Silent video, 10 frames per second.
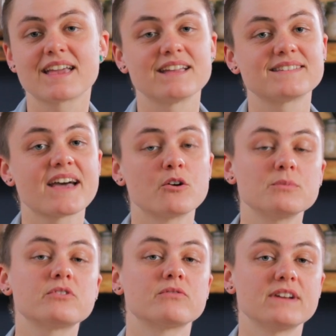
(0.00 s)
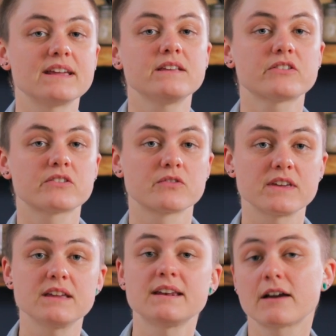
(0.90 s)
It helps release
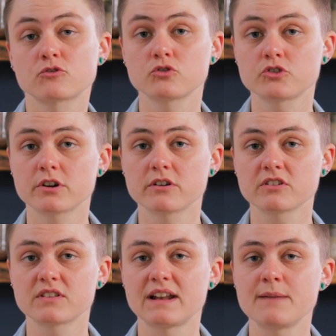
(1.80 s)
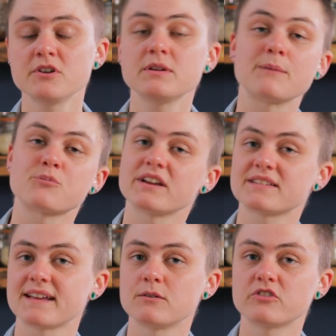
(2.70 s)
the natural sugars of the lemon. It
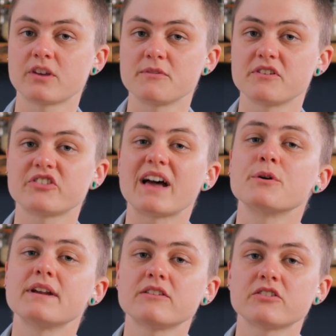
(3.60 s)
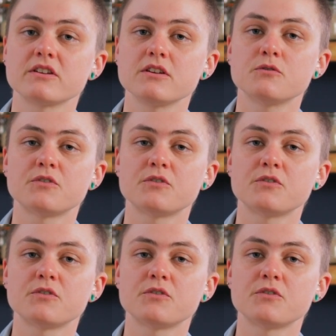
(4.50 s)
breaks down some of the sourness that you